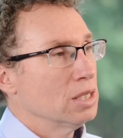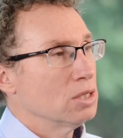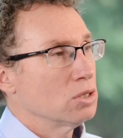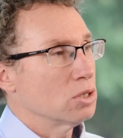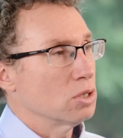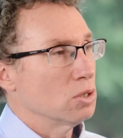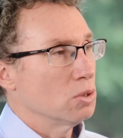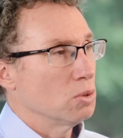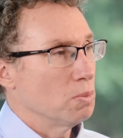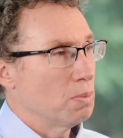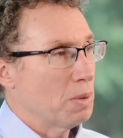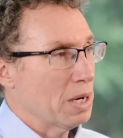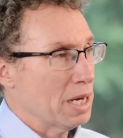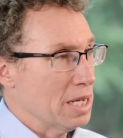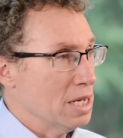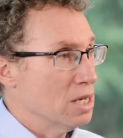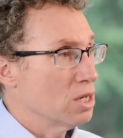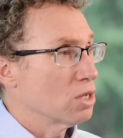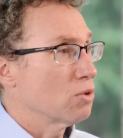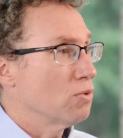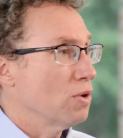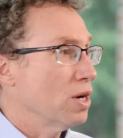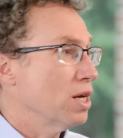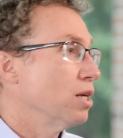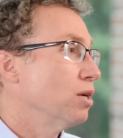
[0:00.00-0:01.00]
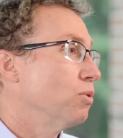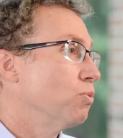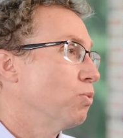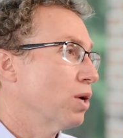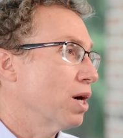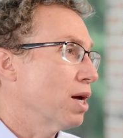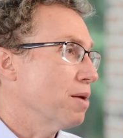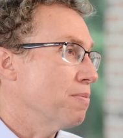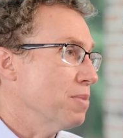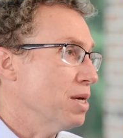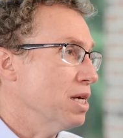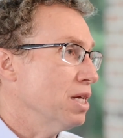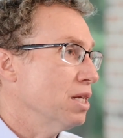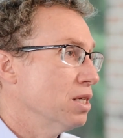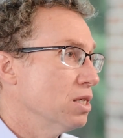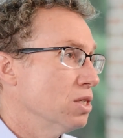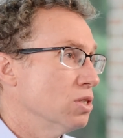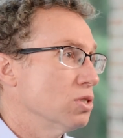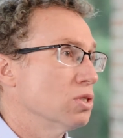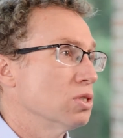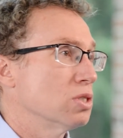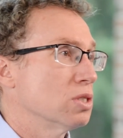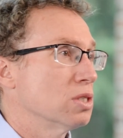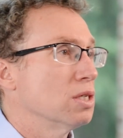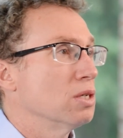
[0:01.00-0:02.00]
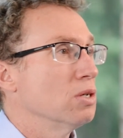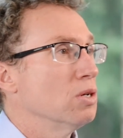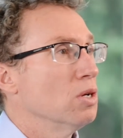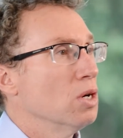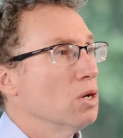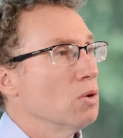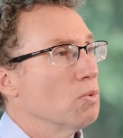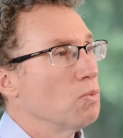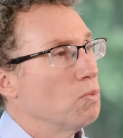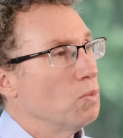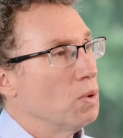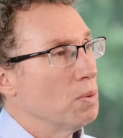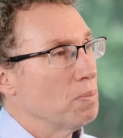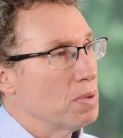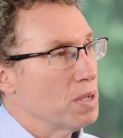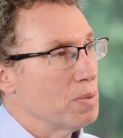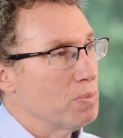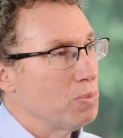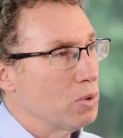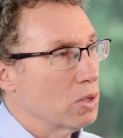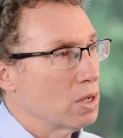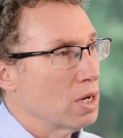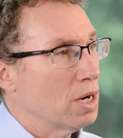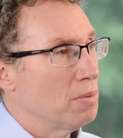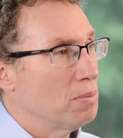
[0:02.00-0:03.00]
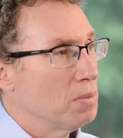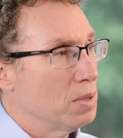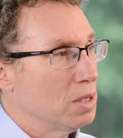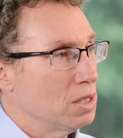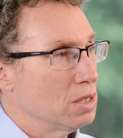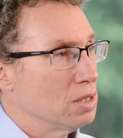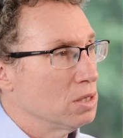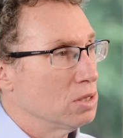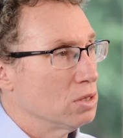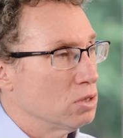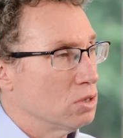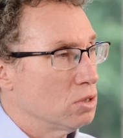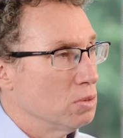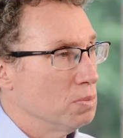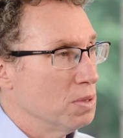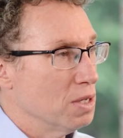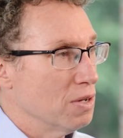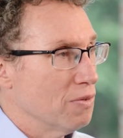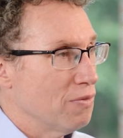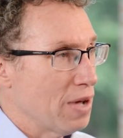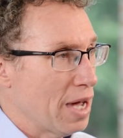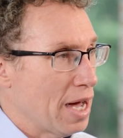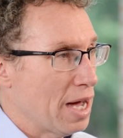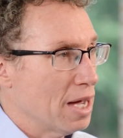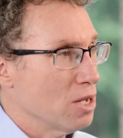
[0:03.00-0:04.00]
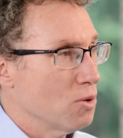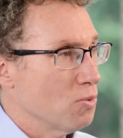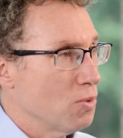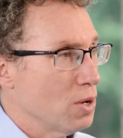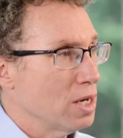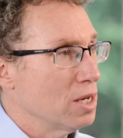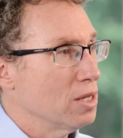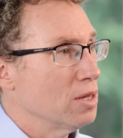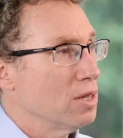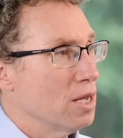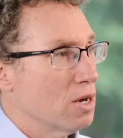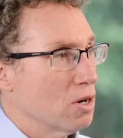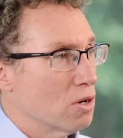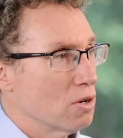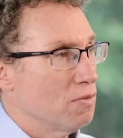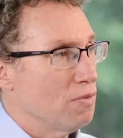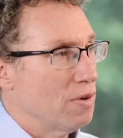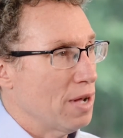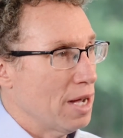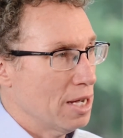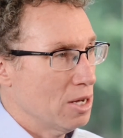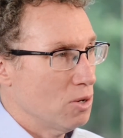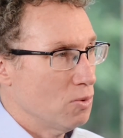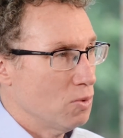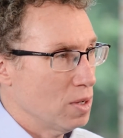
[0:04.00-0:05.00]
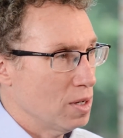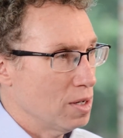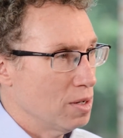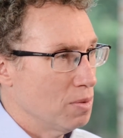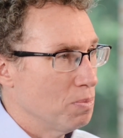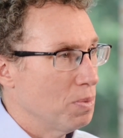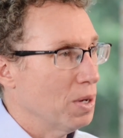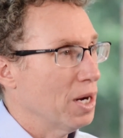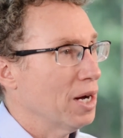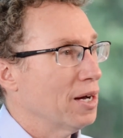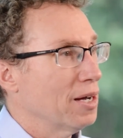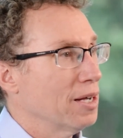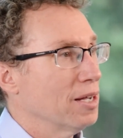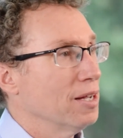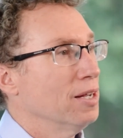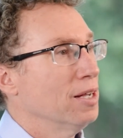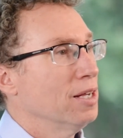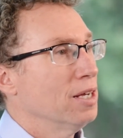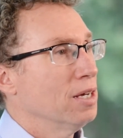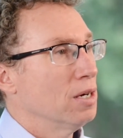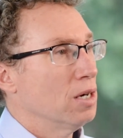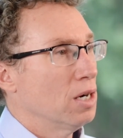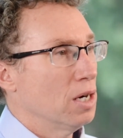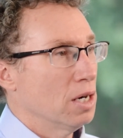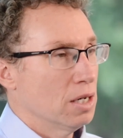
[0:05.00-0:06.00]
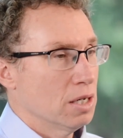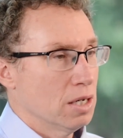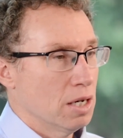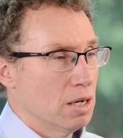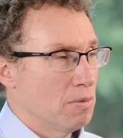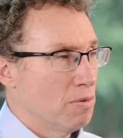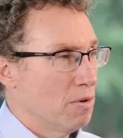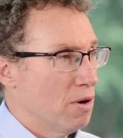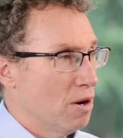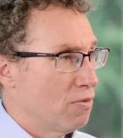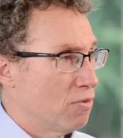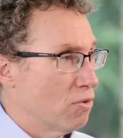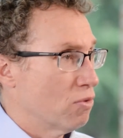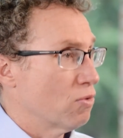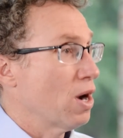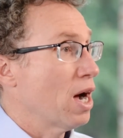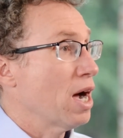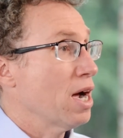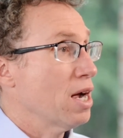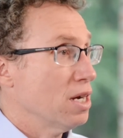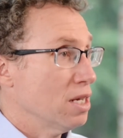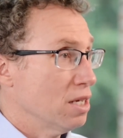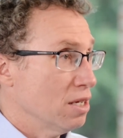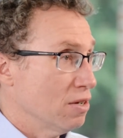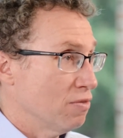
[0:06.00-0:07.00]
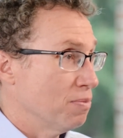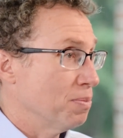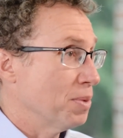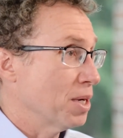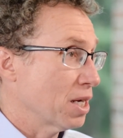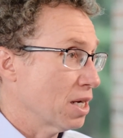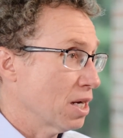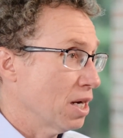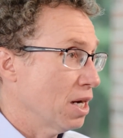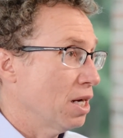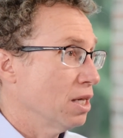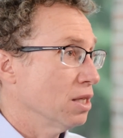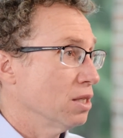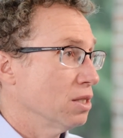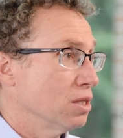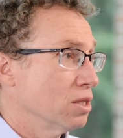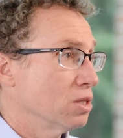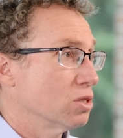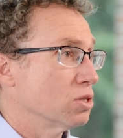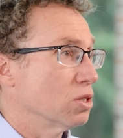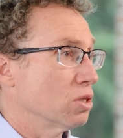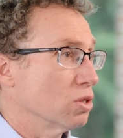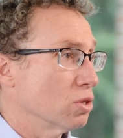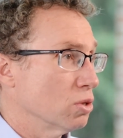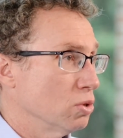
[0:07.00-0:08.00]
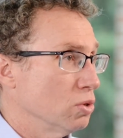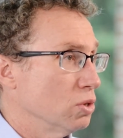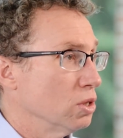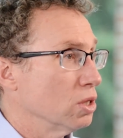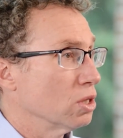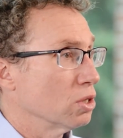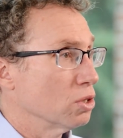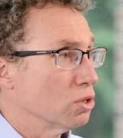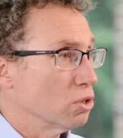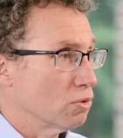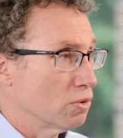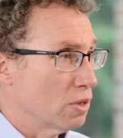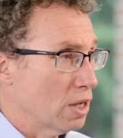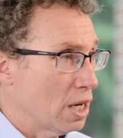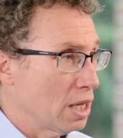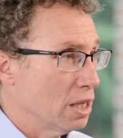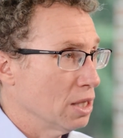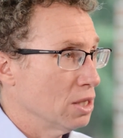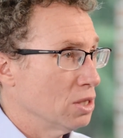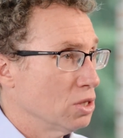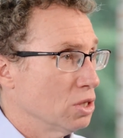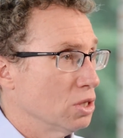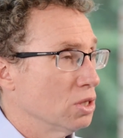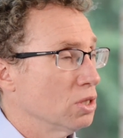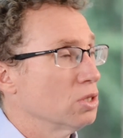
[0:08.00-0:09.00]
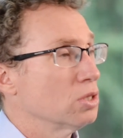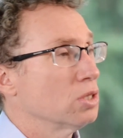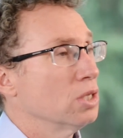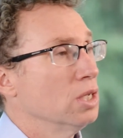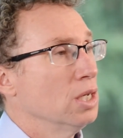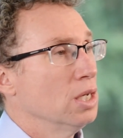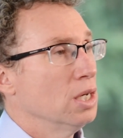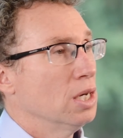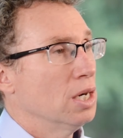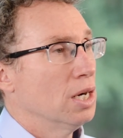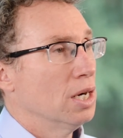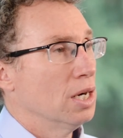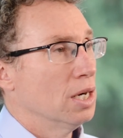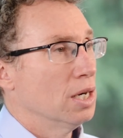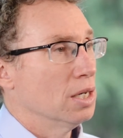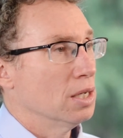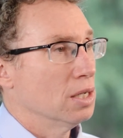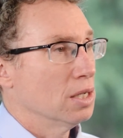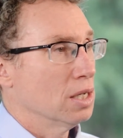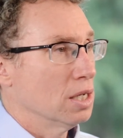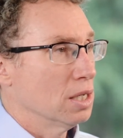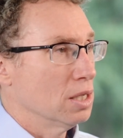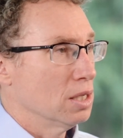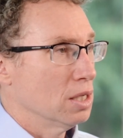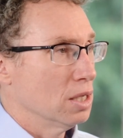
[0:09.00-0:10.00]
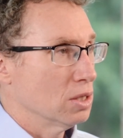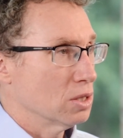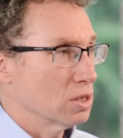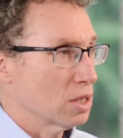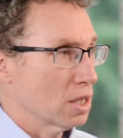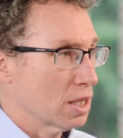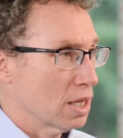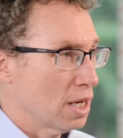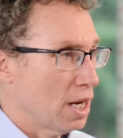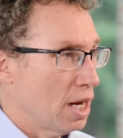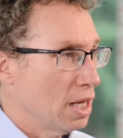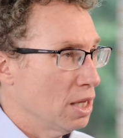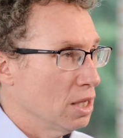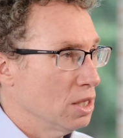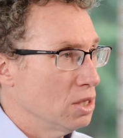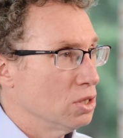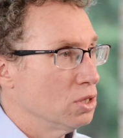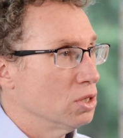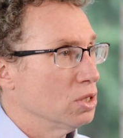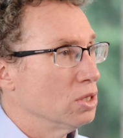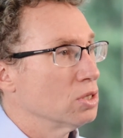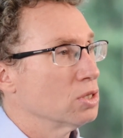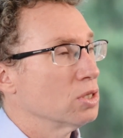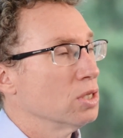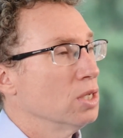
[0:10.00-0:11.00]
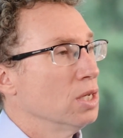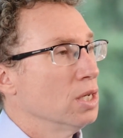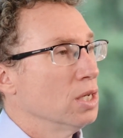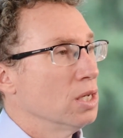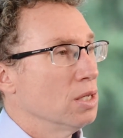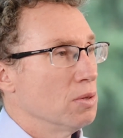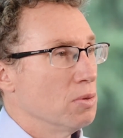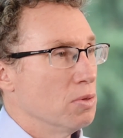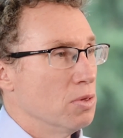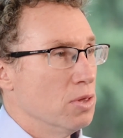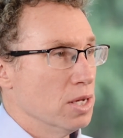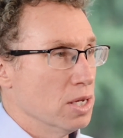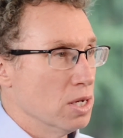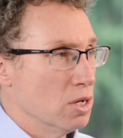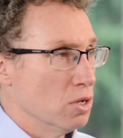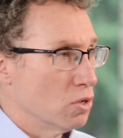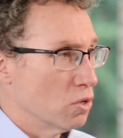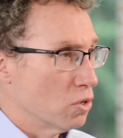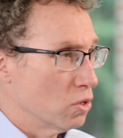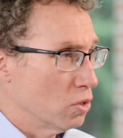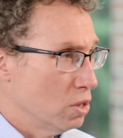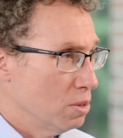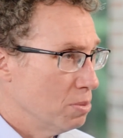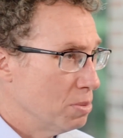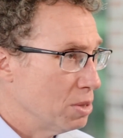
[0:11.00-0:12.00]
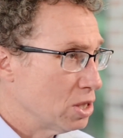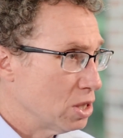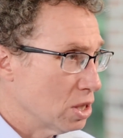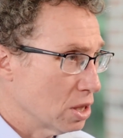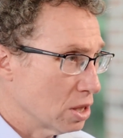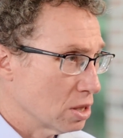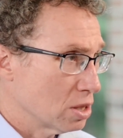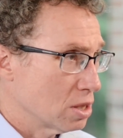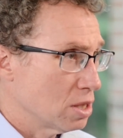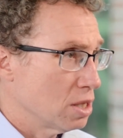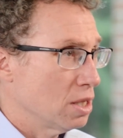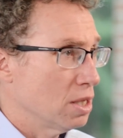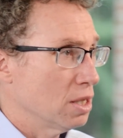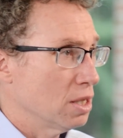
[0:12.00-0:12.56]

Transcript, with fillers: So by integrated, what I mean is that when people come in to be evaluated, they are evaluated by a variety of my colleagues, including a neurologist, a psychologist, the neuroimaging